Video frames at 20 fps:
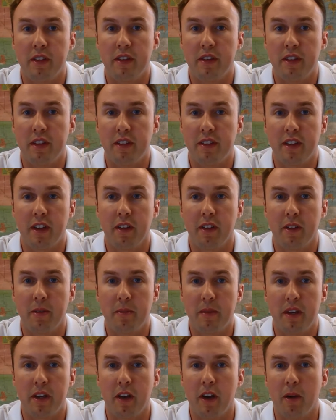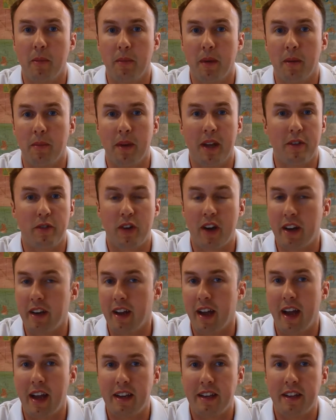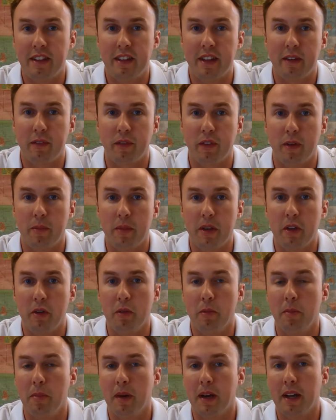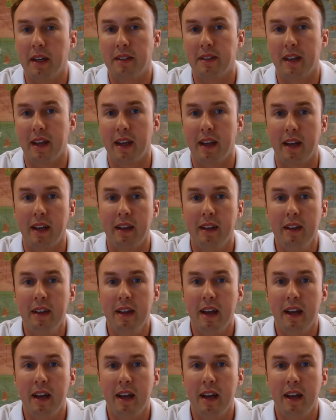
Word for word: you tell them, you know, I'm, I'm not trying to hide anything from you, but I,